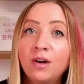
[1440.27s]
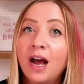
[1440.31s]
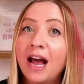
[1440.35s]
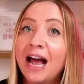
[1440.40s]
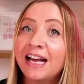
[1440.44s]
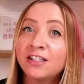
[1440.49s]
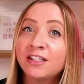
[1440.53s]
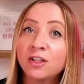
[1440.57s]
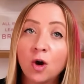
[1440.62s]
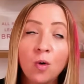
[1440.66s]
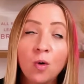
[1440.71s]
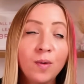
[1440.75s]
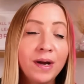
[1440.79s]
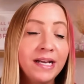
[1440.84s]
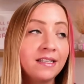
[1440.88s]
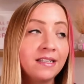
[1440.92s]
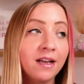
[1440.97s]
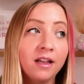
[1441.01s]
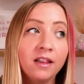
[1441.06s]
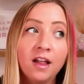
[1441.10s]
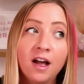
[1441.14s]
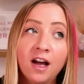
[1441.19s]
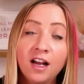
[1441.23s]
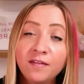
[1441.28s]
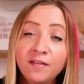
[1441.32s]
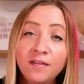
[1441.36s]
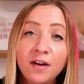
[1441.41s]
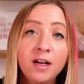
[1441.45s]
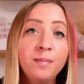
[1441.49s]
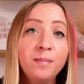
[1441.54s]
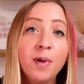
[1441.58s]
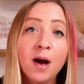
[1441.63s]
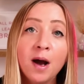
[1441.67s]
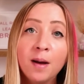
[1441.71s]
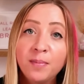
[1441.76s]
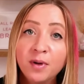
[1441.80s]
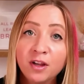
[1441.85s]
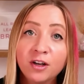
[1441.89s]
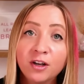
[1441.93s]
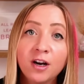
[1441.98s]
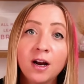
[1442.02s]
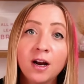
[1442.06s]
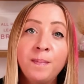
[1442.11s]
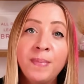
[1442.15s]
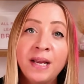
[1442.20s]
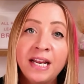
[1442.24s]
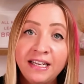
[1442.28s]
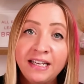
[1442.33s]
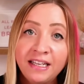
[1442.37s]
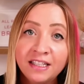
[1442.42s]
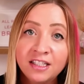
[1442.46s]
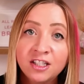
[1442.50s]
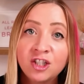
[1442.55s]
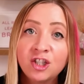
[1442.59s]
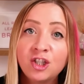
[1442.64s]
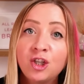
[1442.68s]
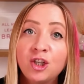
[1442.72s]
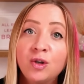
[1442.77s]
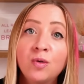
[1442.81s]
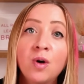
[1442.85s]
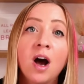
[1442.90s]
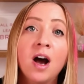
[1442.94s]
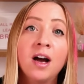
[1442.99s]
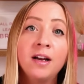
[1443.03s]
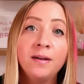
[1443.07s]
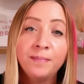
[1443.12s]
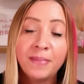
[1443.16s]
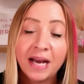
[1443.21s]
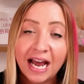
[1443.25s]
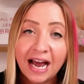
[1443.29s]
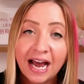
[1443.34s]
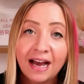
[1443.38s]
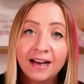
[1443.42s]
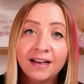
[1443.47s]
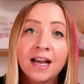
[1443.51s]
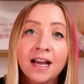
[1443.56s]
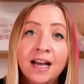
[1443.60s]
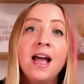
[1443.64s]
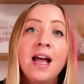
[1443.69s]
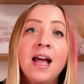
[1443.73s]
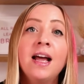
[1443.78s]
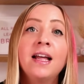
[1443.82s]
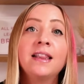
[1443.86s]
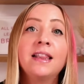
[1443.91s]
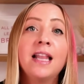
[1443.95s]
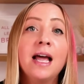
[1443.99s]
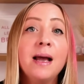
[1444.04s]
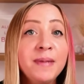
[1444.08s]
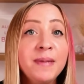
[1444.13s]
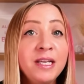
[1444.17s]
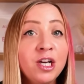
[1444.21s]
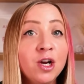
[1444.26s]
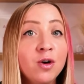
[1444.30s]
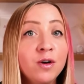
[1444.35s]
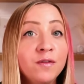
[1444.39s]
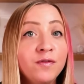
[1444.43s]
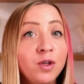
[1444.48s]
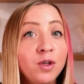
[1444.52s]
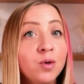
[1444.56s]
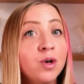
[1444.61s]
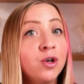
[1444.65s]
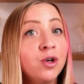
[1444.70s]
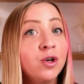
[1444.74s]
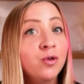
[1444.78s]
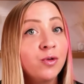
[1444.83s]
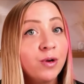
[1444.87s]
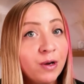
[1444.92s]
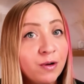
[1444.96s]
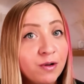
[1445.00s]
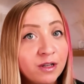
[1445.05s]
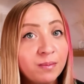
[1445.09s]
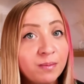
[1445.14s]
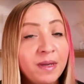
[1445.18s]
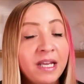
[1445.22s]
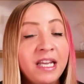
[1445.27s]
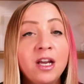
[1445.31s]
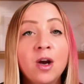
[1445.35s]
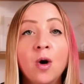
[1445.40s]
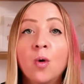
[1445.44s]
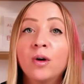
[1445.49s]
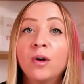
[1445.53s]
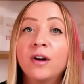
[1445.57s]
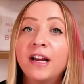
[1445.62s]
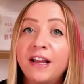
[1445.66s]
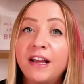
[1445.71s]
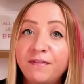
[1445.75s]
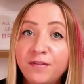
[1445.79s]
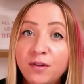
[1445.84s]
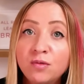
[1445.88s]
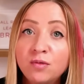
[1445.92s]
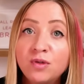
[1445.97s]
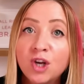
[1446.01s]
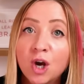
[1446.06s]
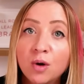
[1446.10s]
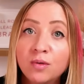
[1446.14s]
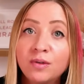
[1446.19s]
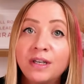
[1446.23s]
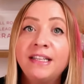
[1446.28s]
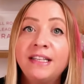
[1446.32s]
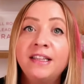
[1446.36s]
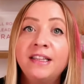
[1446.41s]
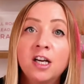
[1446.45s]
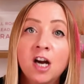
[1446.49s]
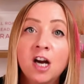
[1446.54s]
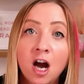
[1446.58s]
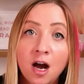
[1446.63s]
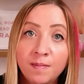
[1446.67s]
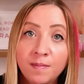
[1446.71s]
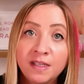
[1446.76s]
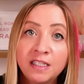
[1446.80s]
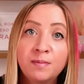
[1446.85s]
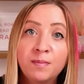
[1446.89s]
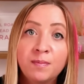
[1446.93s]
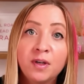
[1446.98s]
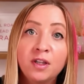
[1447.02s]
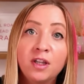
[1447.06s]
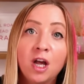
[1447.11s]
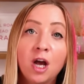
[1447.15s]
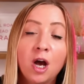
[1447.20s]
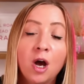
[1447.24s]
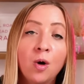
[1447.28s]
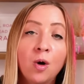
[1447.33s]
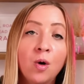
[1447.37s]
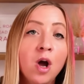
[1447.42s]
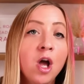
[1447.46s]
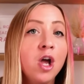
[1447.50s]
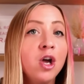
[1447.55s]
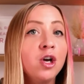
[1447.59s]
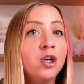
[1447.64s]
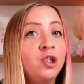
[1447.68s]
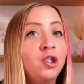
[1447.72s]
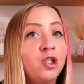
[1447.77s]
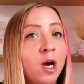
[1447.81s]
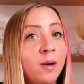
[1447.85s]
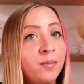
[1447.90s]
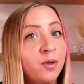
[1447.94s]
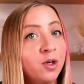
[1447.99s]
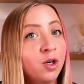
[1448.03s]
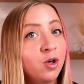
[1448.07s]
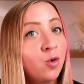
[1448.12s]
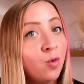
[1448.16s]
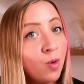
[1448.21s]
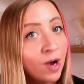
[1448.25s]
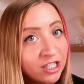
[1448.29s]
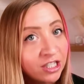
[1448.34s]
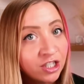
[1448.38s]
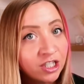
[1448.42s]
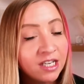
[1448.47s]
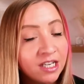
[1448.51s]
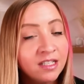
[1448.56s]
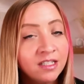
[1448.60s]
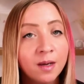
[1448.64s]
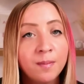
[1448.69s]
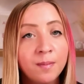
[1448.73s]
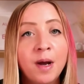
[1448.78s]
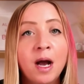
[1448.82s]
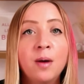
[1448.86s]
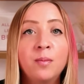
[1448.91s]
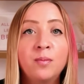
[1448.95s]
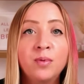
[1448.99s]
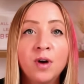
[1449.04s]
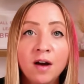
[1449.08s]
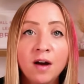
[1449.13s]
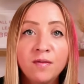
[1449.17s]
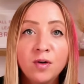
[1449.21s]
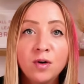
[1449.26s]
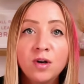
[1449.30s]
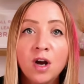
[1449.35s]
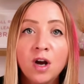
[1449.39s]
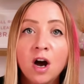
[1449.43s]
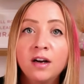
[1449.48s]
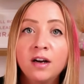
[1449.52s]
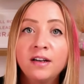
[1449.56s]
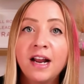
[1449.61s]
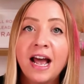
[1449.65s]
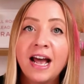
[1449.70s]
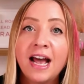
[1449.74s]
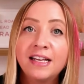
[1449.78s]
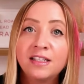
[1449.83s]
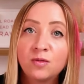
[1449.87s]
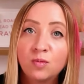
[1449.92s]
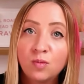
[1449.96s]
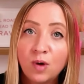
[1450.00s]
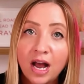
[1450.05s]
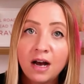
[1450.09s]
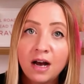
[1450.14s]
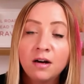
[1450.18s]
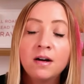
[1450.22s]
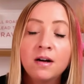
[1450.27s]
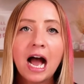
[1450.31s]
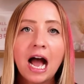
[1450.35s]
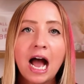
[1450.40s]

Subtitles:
As always, a lot of unpopular opinions to unpack. Let me know if you agree with me or if you don't in the comments below. Drop your questions about BravoCon as well.